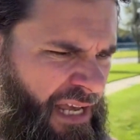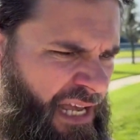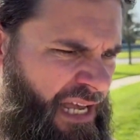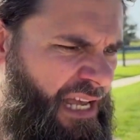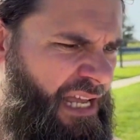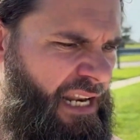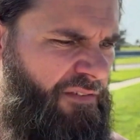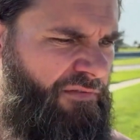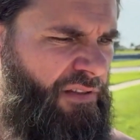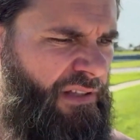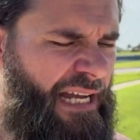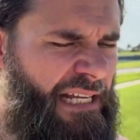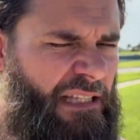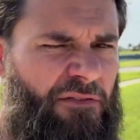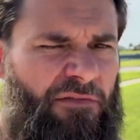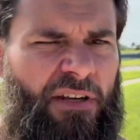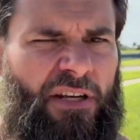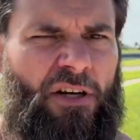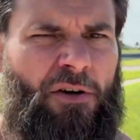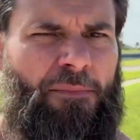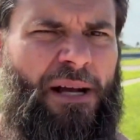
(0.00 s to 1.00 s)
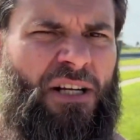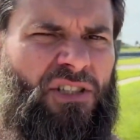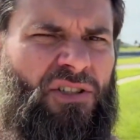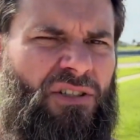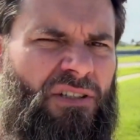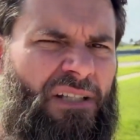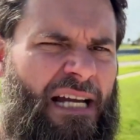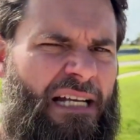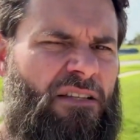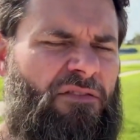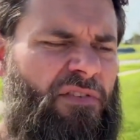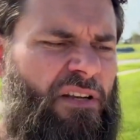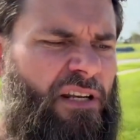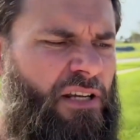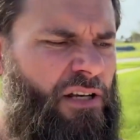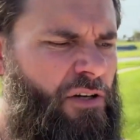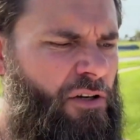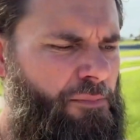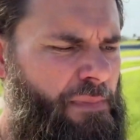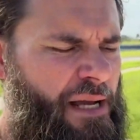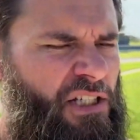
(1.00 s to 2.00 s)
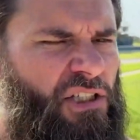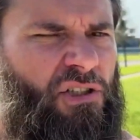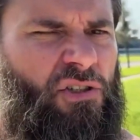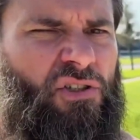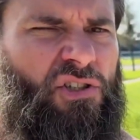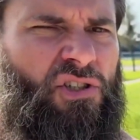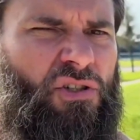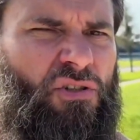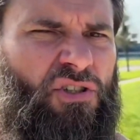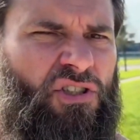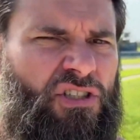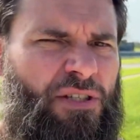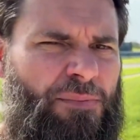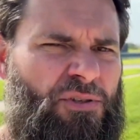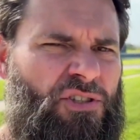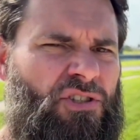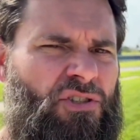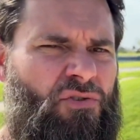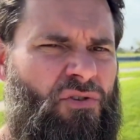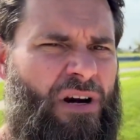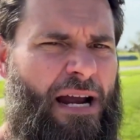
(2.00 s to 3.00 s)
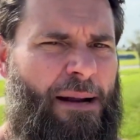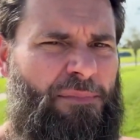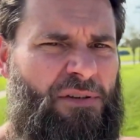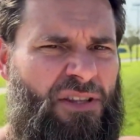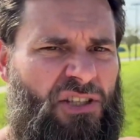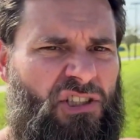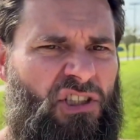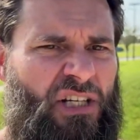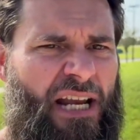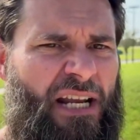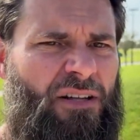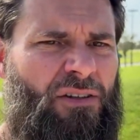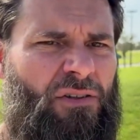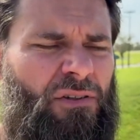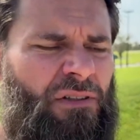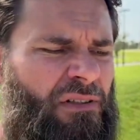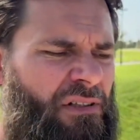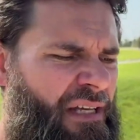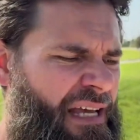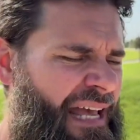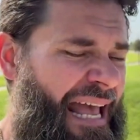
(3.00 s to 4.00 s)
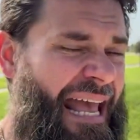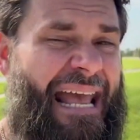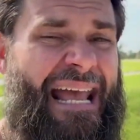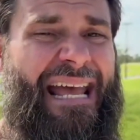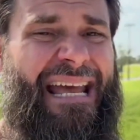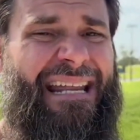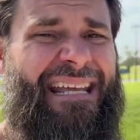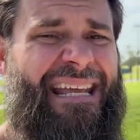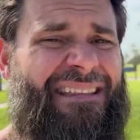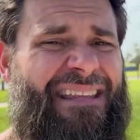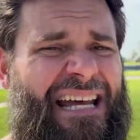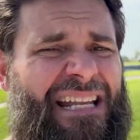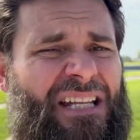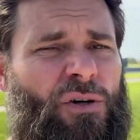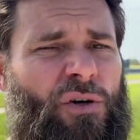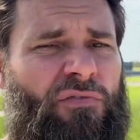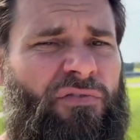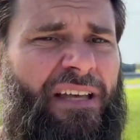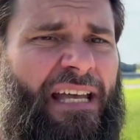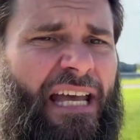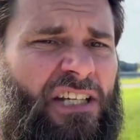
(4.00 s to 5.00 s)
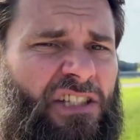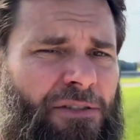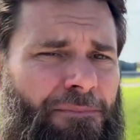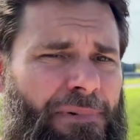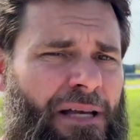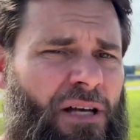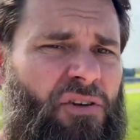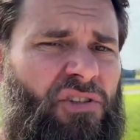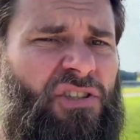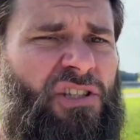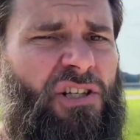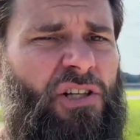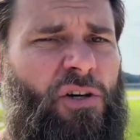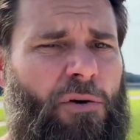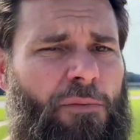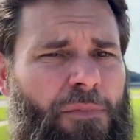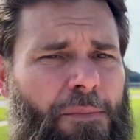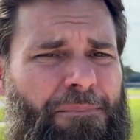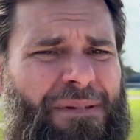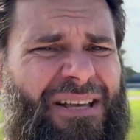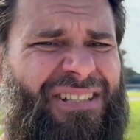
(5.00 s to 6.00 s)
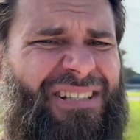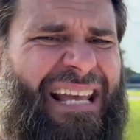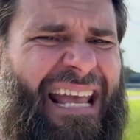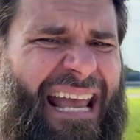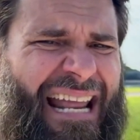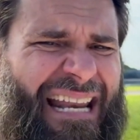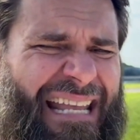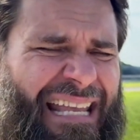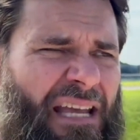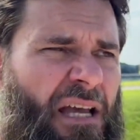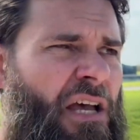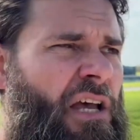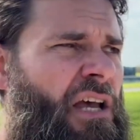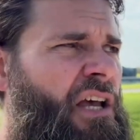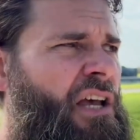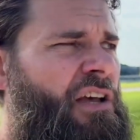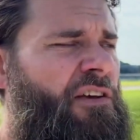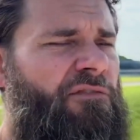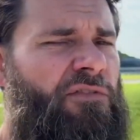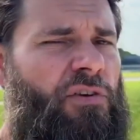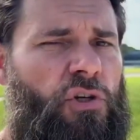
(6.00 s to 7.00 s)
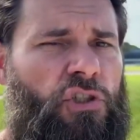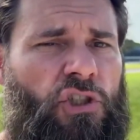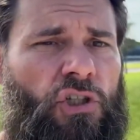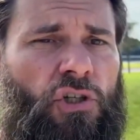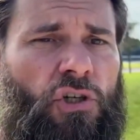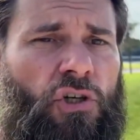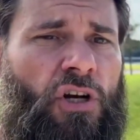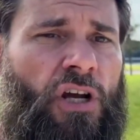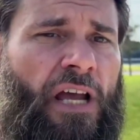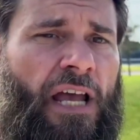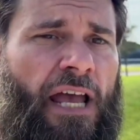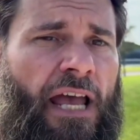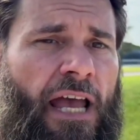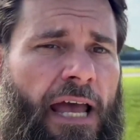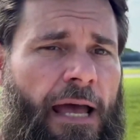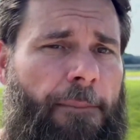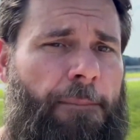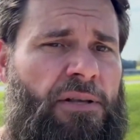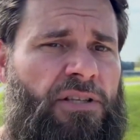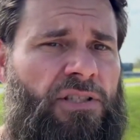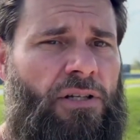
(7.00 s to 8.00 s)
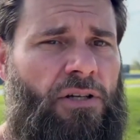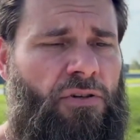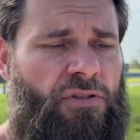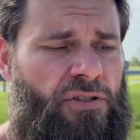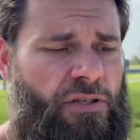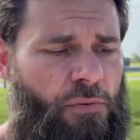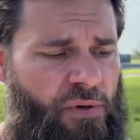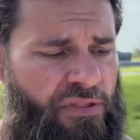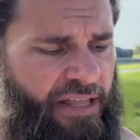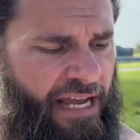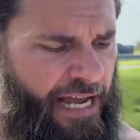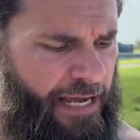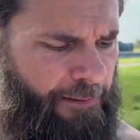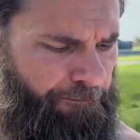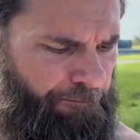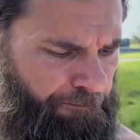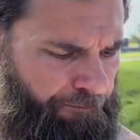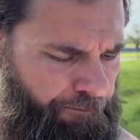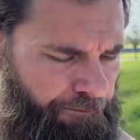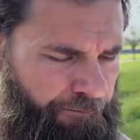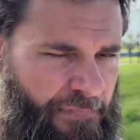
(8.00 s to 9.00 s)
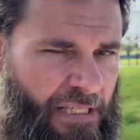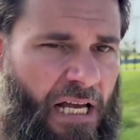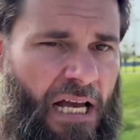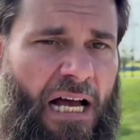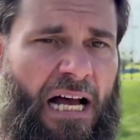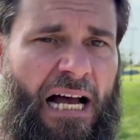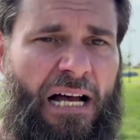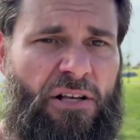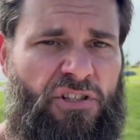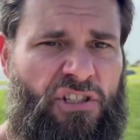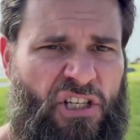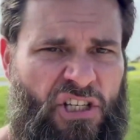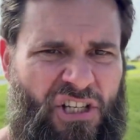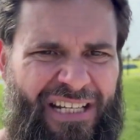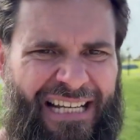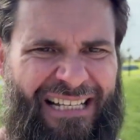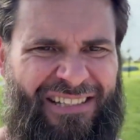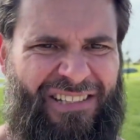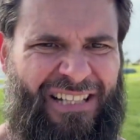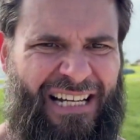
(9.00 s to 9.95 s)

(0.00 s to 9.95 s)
And if you like the video, make sure to like the video, make sure to subscribe to the channel and hit that notification bell so you don't miss any future episodes. And with that, I'll see you next